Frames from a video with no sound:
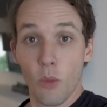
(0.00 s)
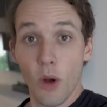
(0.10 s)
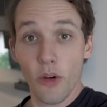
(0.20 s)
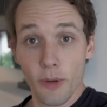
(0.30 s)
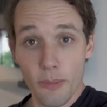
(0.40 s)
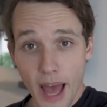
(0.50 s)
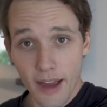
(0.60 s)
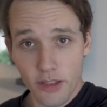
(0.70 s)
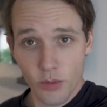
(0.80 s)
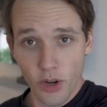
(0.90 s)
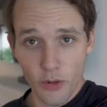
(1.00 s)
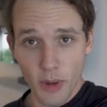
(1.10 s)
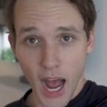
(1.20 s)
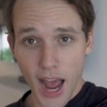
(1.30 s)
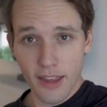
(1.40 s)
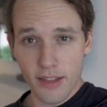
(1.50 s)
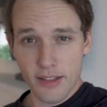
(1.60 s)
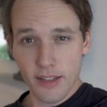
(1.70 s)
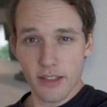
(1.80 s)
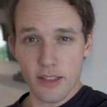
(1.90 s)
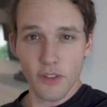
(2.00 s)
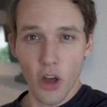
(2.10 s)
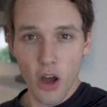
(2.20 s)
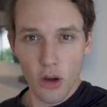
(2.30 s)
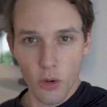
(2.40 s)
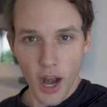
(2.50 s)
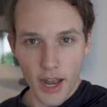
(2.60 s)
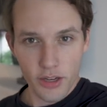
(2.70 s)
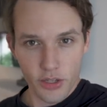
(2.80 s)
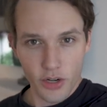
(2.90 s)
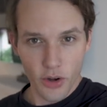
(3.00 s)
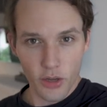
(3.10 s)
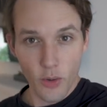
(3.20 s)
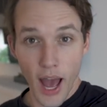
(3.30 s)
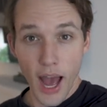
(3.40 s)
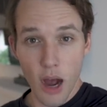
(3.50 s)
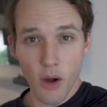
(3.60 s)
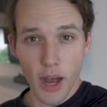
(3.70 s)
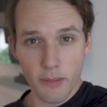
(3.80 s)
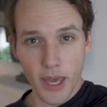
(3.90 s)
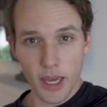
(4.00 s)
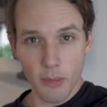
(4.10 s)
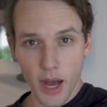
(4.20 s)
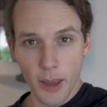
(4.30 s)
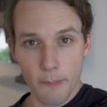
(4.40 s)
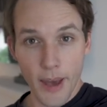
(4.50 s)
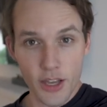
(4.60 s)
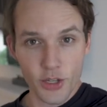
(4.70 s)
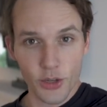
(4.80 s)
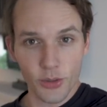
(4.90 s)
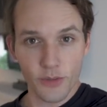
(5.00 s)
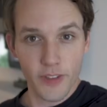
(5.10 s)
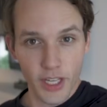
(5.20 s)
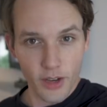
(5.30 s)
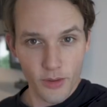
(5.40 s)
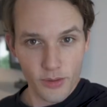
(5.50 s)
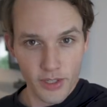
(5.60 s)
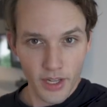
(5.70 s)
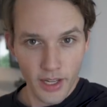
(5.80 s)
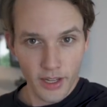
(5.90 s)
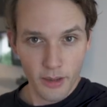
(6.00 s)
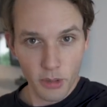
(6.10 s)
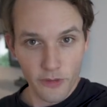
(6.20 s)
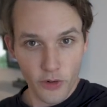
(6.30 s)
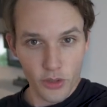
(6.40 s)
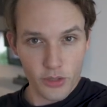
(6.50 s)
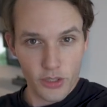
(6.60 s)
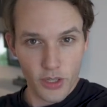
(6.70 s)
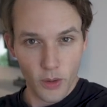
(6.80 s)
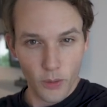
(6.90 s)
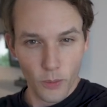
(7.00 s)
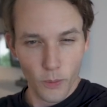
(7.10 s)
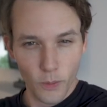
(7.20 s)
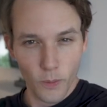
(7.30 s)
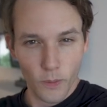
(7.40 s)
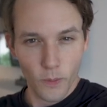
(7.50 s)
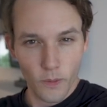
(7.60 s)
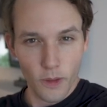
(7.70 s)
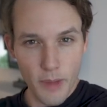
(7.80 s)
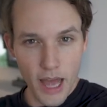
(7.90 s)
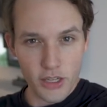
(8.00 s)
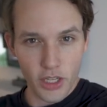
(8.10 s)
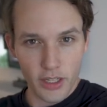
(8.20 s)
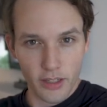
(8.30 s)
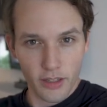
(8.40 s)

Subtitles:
Welcome back to another behind the scenes vlog where I show you how I make my magical videos. But first, the magic.